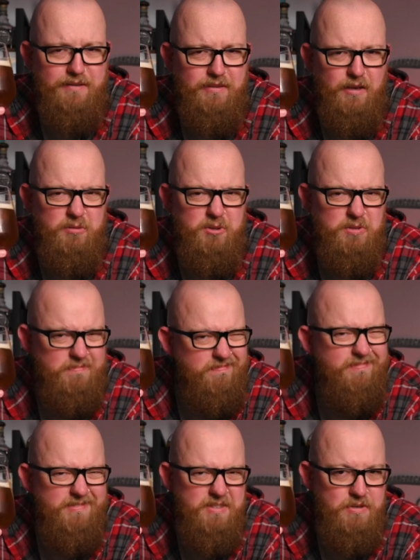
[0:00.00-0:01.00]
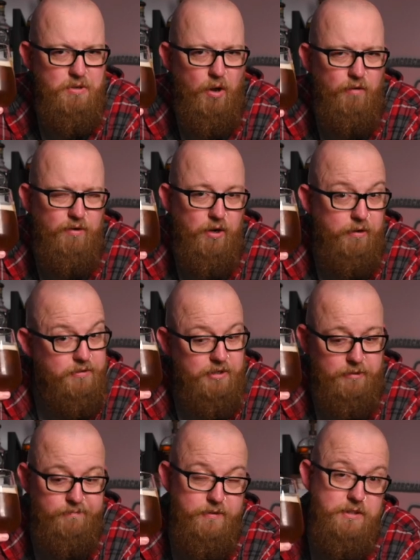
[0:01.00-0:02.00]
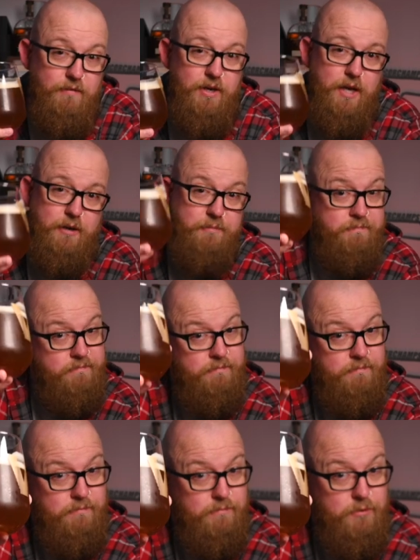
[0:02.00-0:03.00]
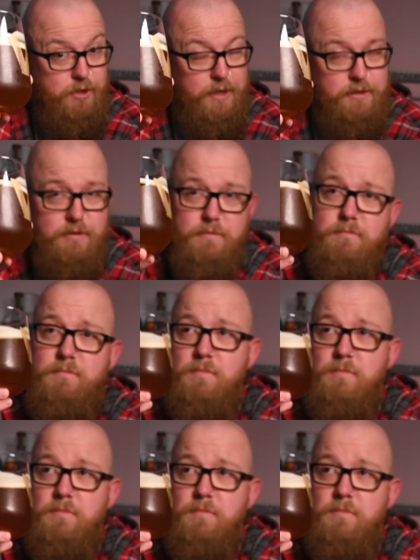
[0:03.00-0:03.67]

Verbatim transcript: bad though, just not of a lot. So let's give it a go. Cheers.